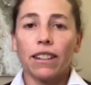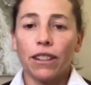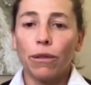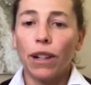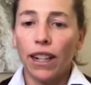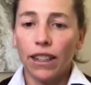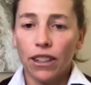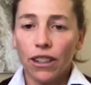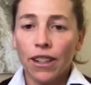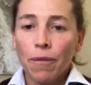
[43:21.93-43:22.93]
to
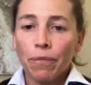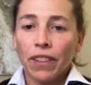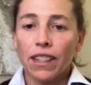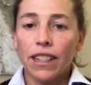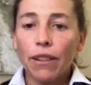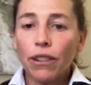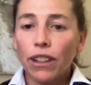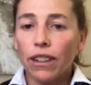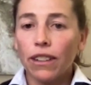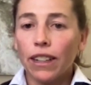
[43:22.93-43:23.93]
watch, because they
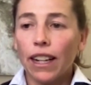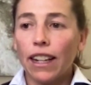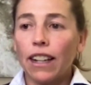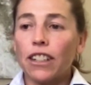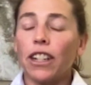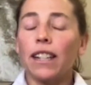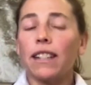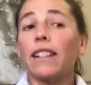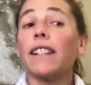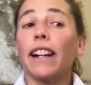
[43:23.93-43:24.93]
were just
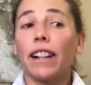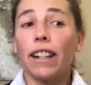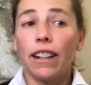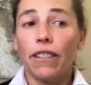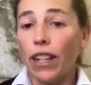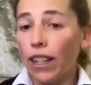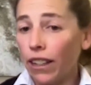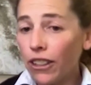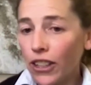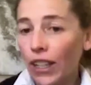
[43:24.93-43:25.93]
as scared of
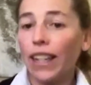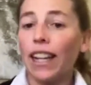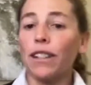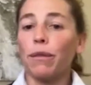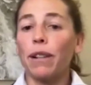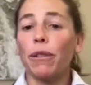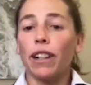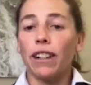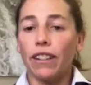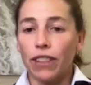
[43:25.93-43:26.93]
us as we
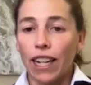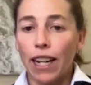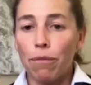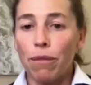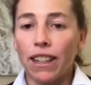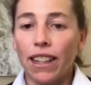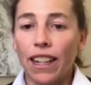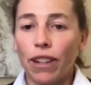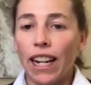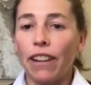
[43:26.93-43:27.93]
were of them. And
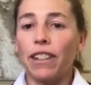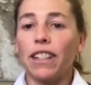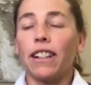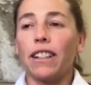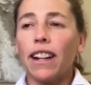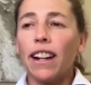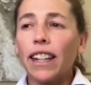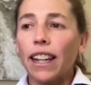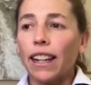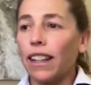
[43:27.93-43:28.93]
then when I would start
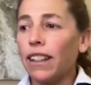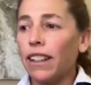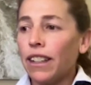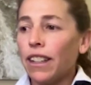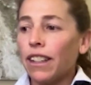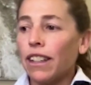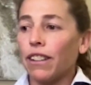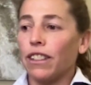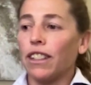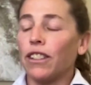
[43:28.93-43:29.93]
talking, you
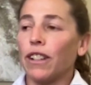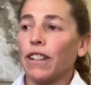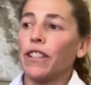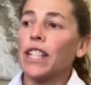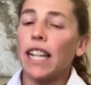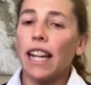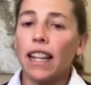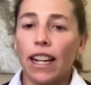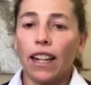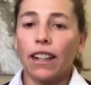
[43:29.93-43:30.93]
could just sort of see
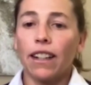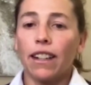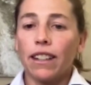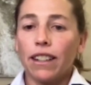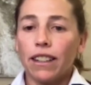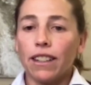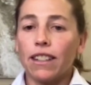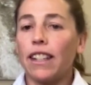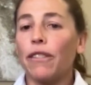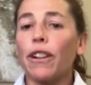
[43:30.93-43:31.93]
like
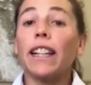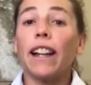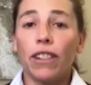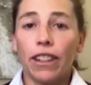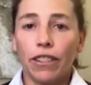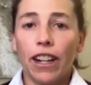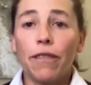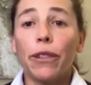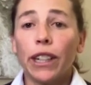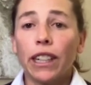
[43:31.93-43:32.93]
this different level of
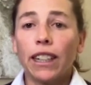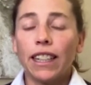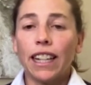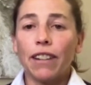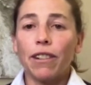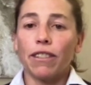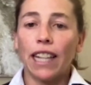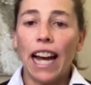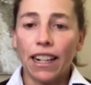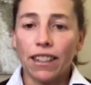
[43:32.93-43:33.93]
comfort, and they would
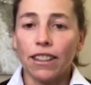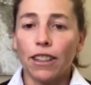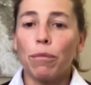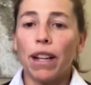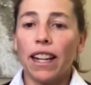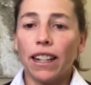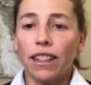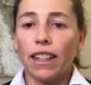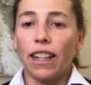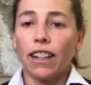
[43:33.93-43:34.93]
relax a little bit
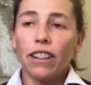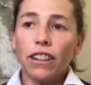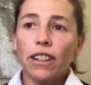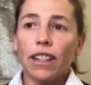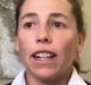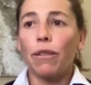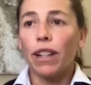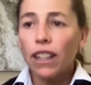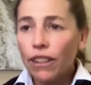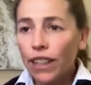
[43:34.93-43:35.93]
and like, oh, okay, what
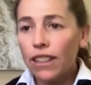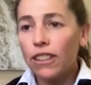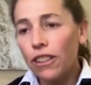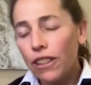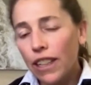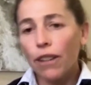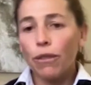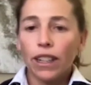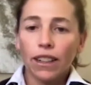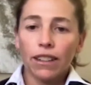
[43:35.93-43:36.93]
are you guys doing?
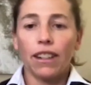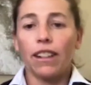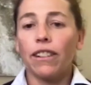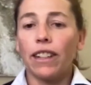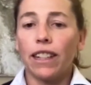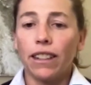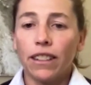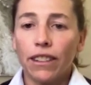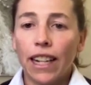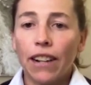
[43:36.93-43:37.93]
What do you, and
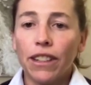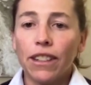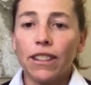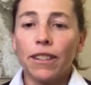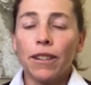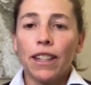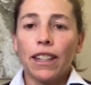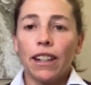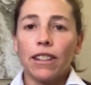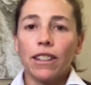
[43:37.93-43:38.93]
so that was
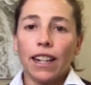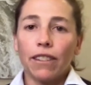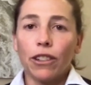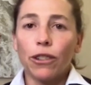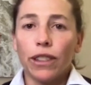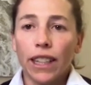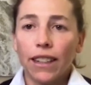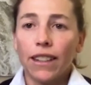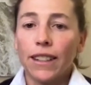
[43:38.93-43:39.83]
kind of a cool thing to